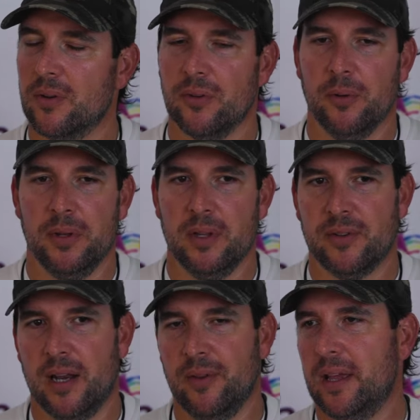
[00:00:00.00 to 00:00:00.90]
So it's
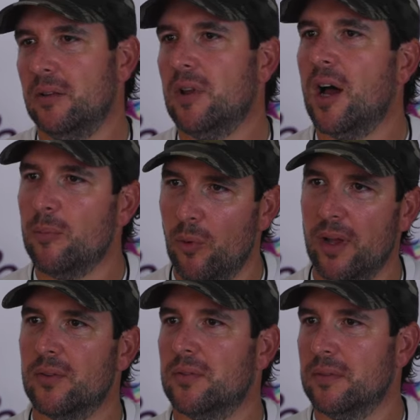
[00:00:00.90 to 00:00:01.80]
kind of like a lob
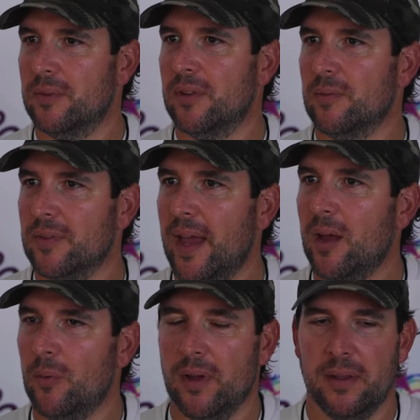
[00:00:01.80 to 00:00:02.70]
wedge, if you think of it
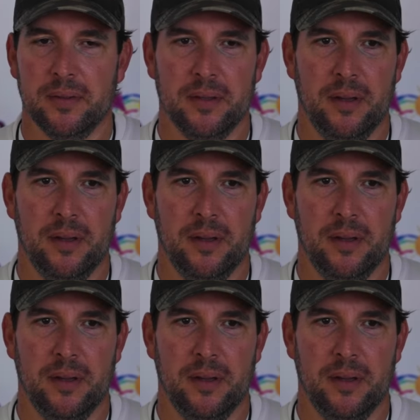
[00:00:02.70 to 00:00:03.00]
that way.